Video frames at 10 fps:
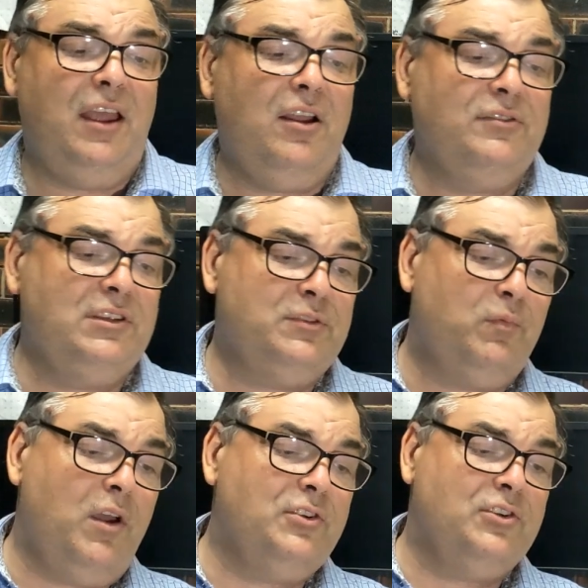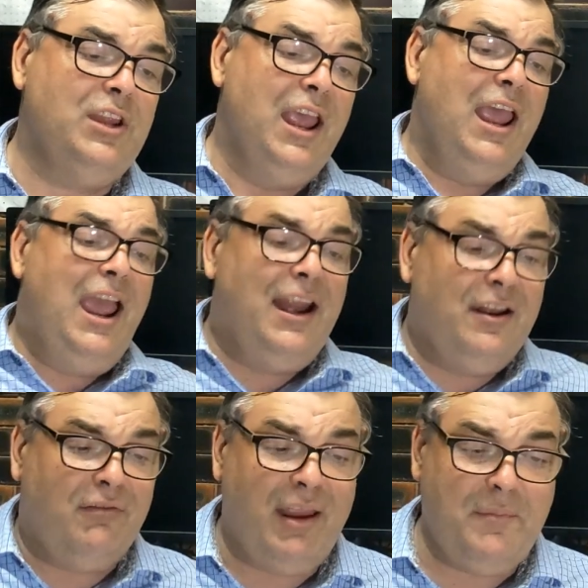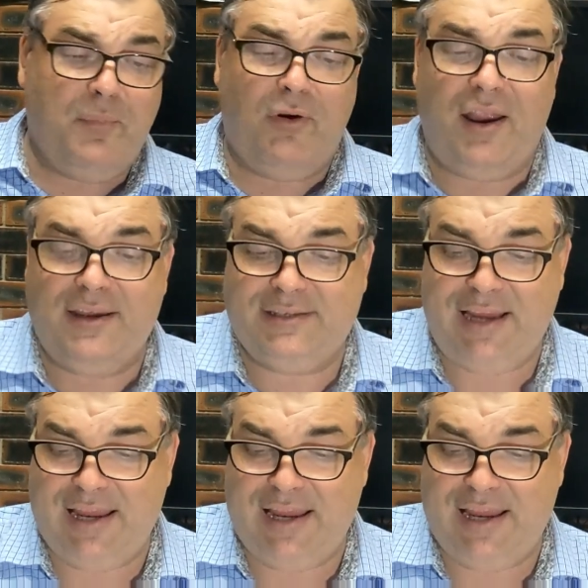I got this watch at a great price